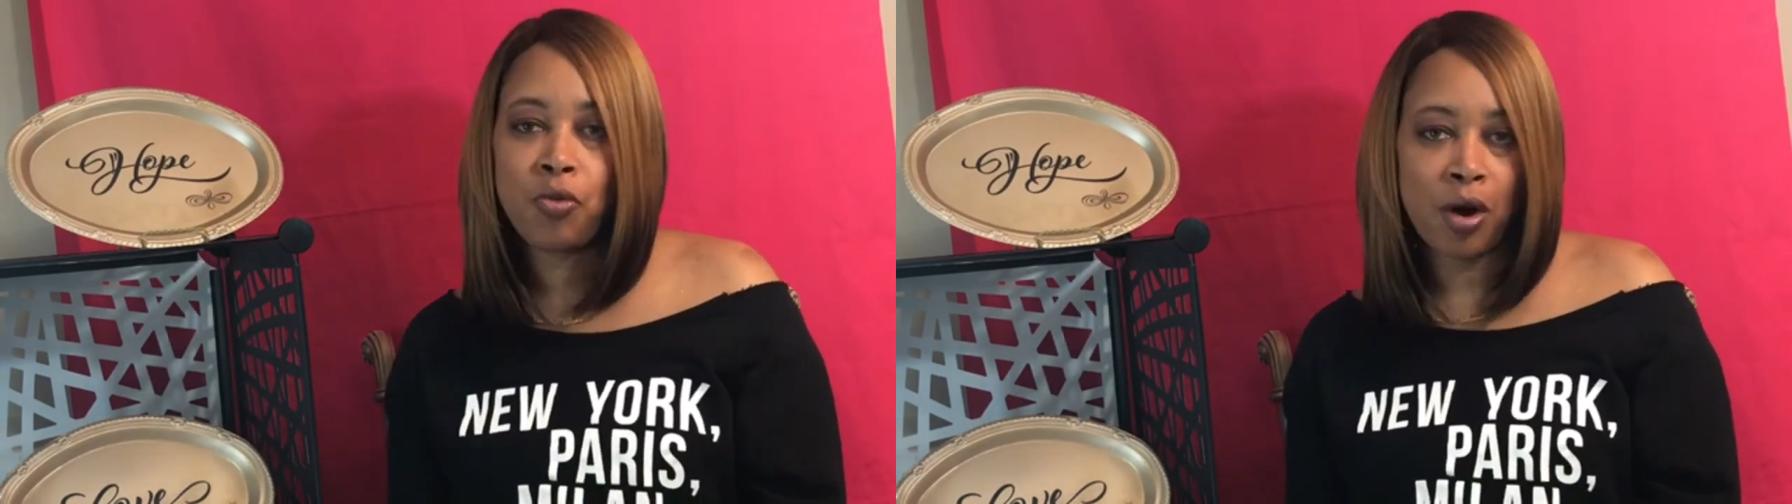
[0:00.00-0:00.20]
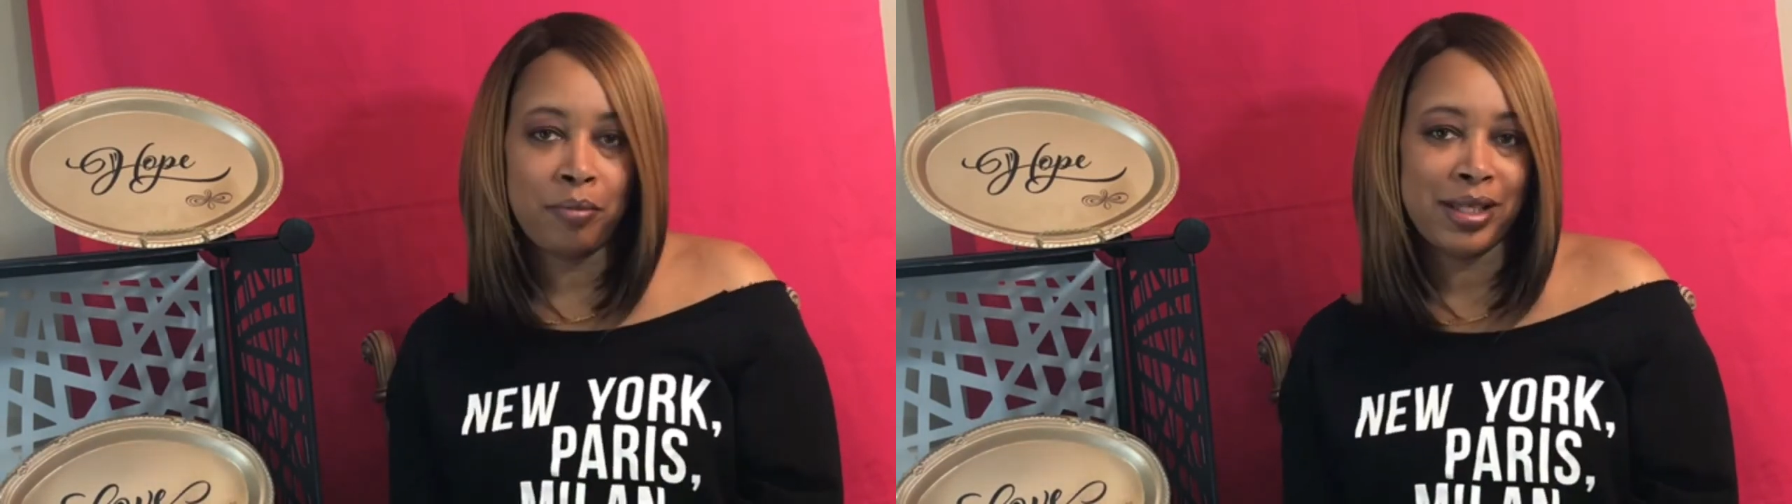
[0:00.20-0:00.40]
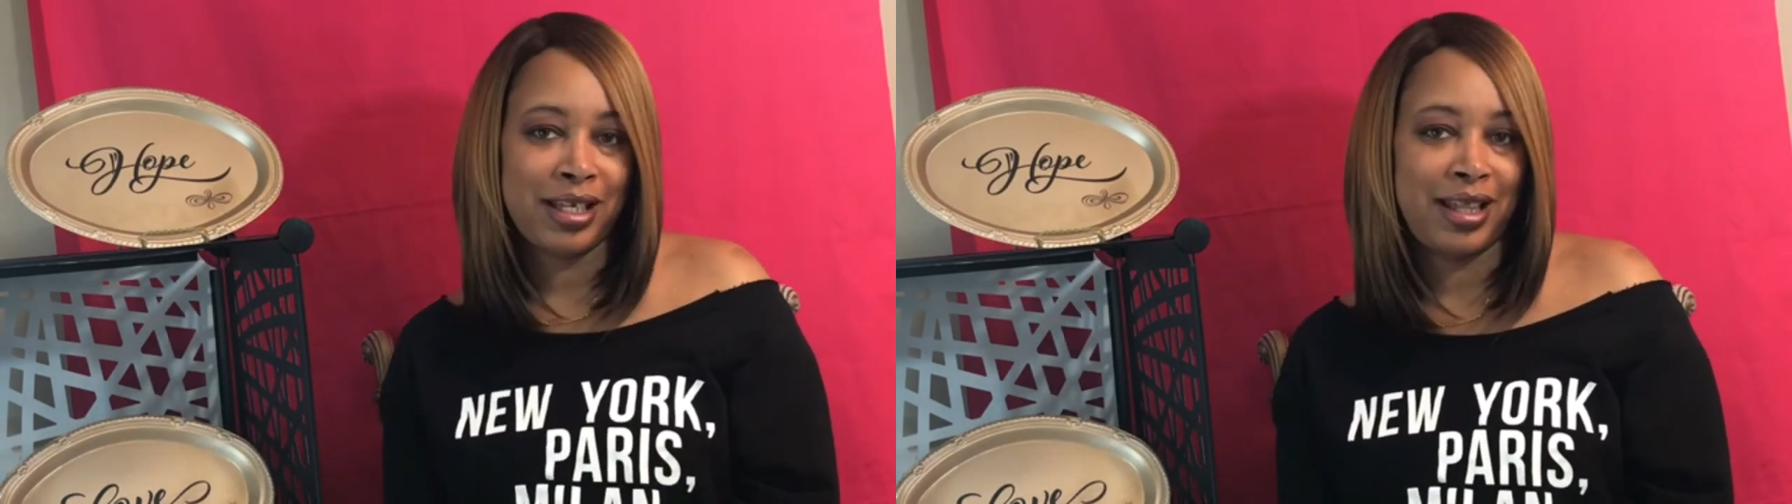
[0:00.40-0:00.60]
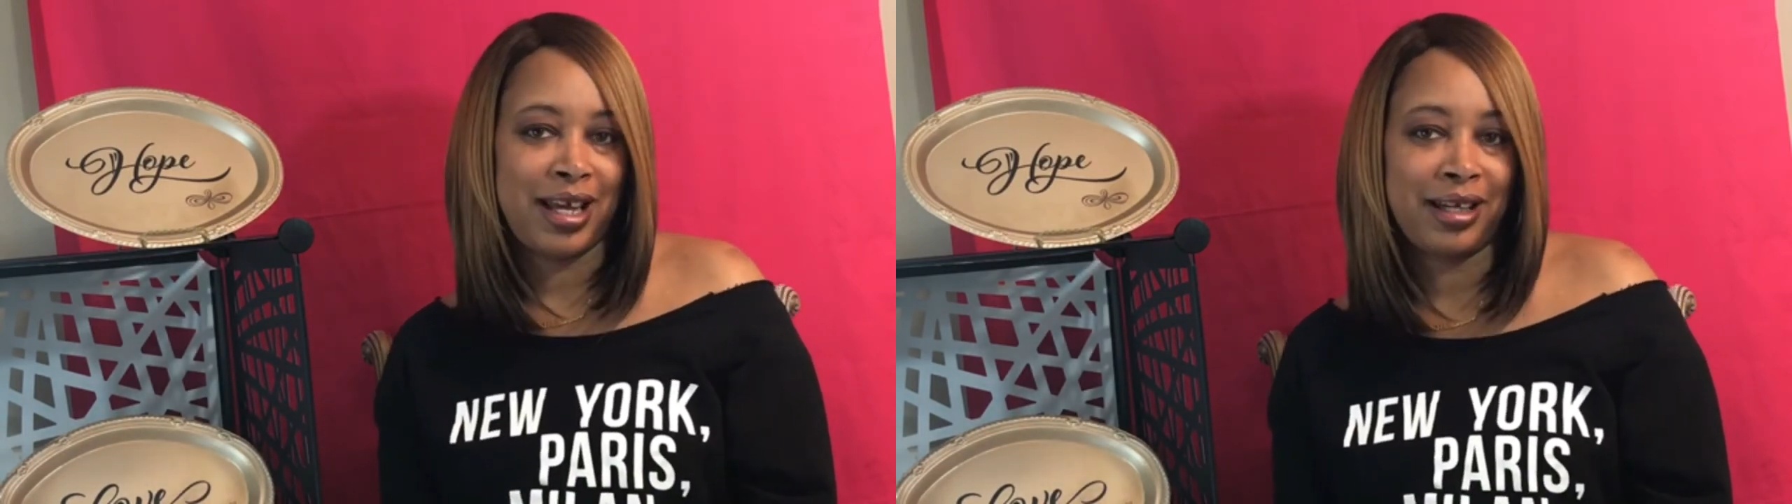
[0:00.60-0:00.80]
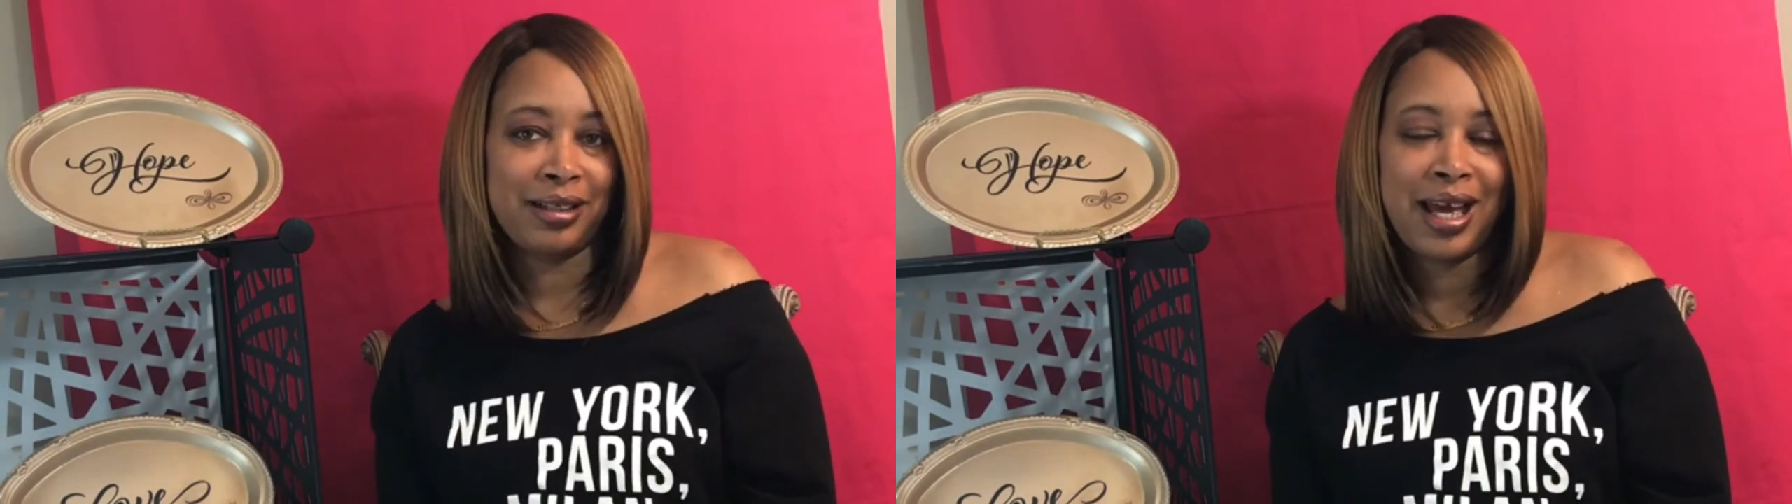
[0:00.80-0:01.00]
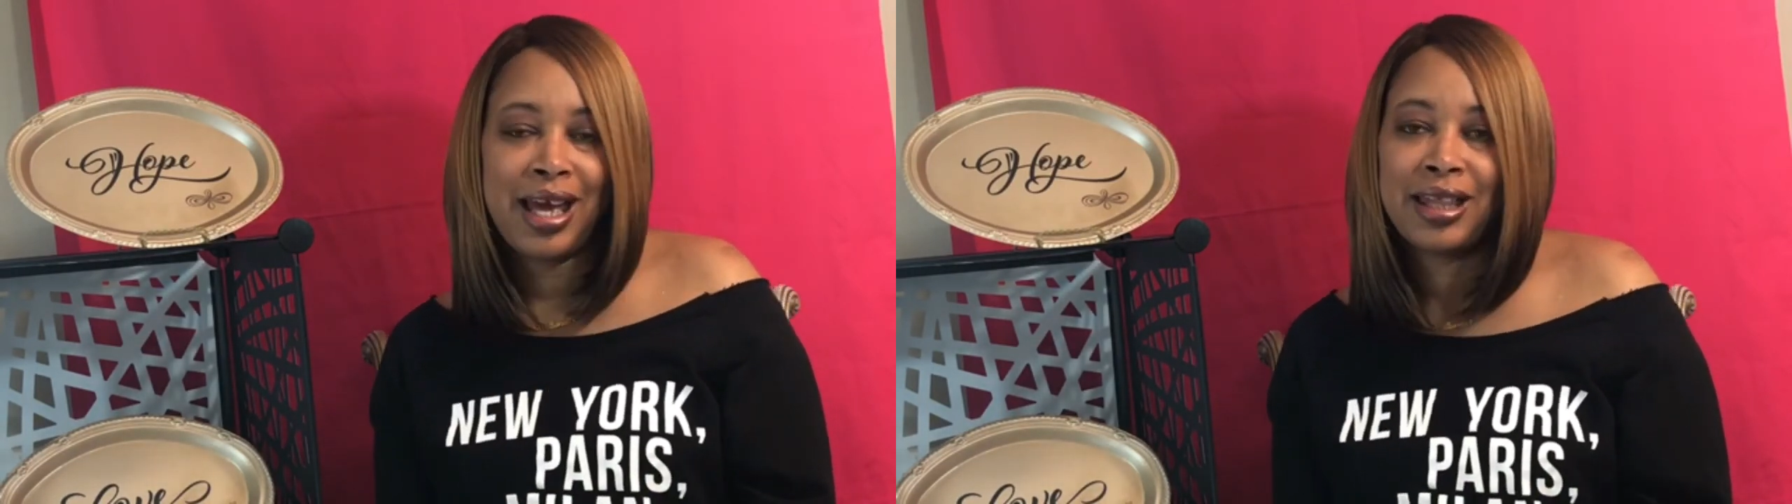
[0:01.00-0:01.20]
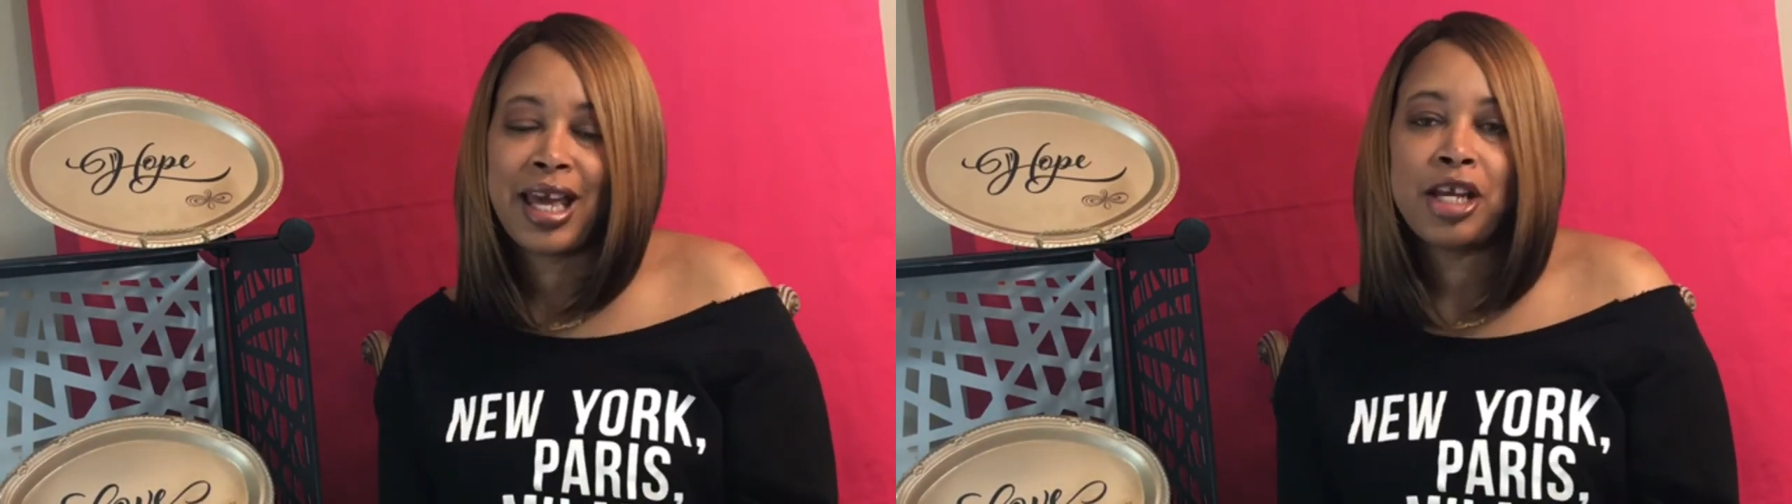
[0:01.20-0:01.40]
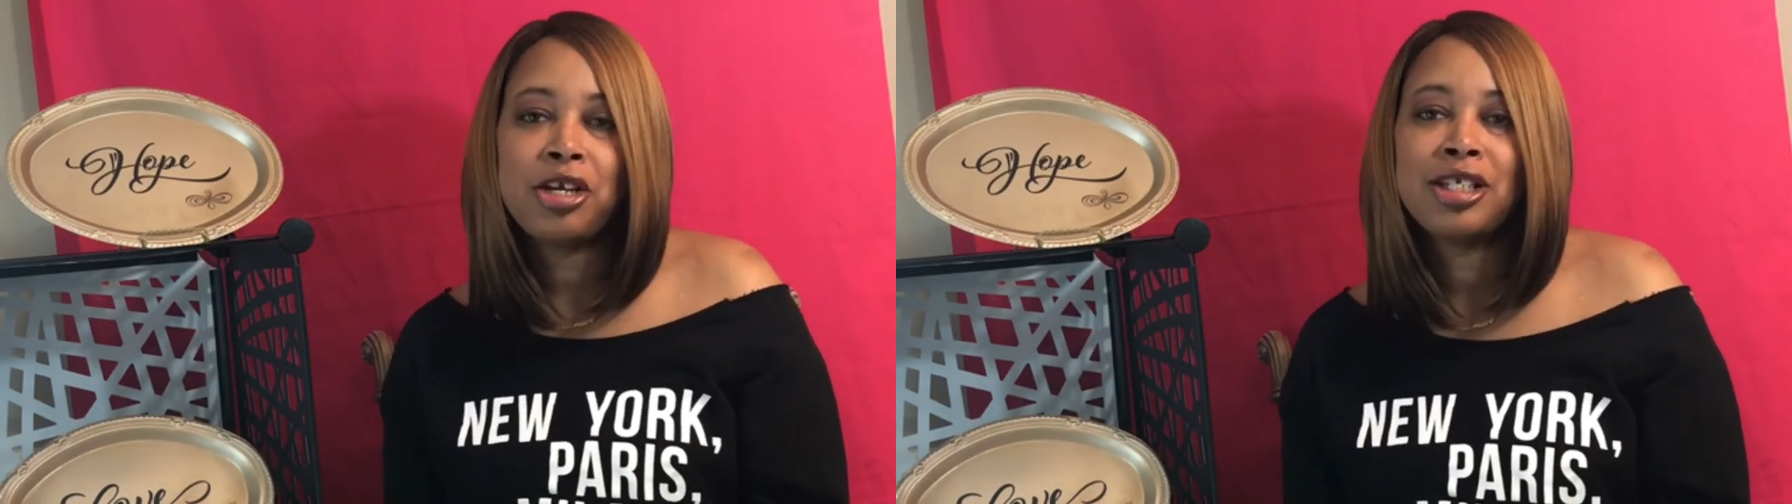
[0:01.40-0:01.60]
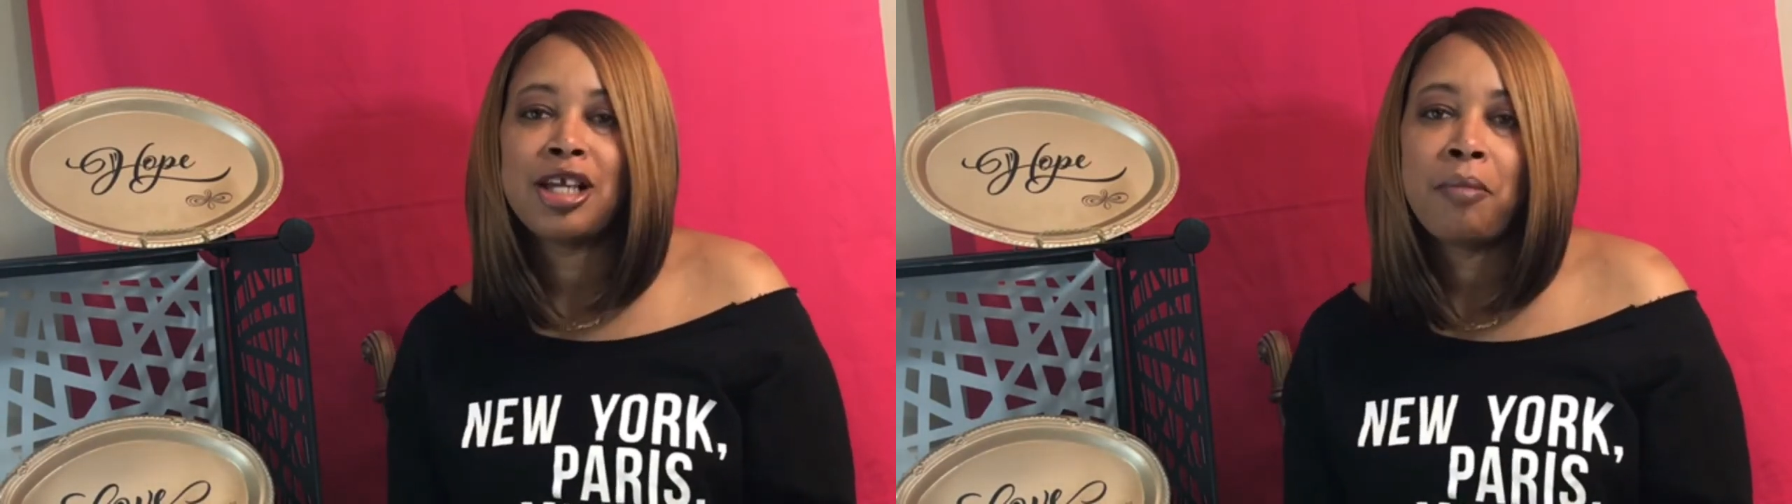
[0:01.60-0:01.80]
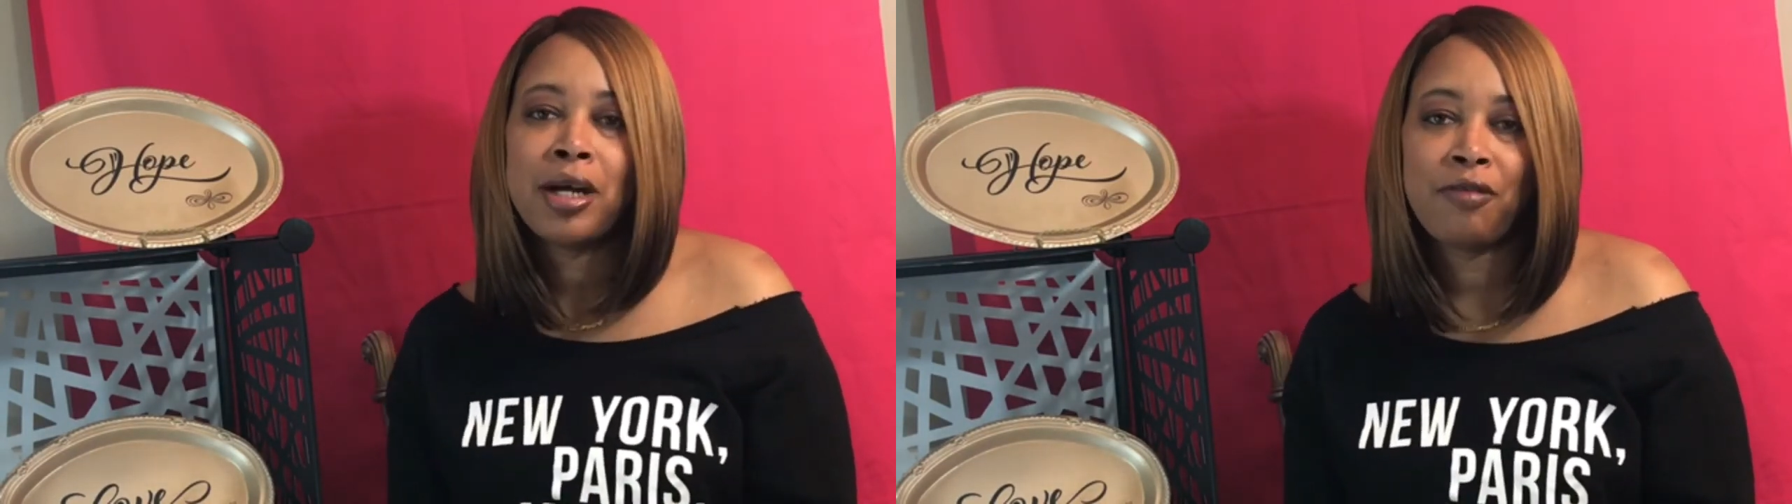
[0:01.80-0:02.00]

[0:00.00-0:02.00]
won't miss a thing. Thank you so much